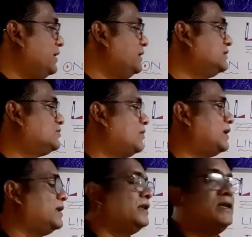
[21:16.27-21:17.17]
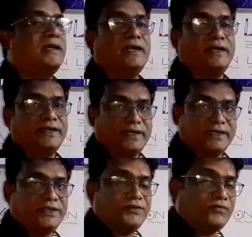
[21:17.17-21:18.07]
is 180
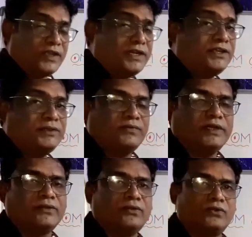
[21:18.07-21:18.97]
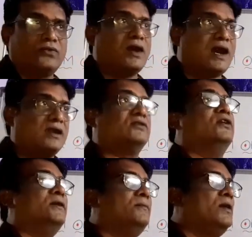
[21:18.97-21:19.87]
degree. When you will go to add
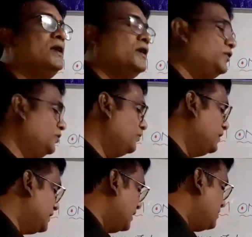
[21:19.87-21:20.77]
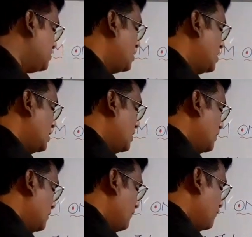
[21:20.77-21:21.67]
them, you will get
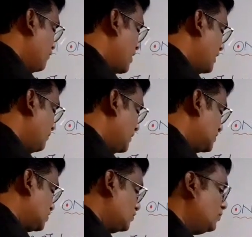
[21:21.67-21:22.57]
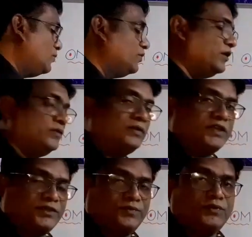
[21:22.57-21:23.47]
1 plus 2 will
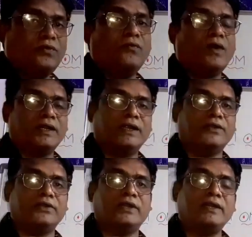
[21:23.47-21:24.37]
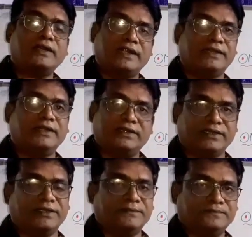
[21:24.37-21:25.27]
give you 180
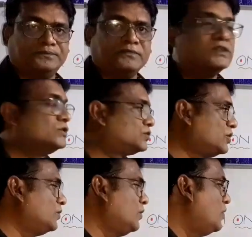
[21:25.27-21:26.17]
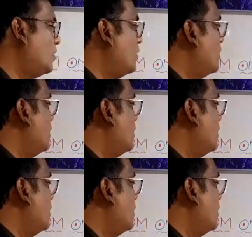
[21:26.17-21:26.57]
degree. So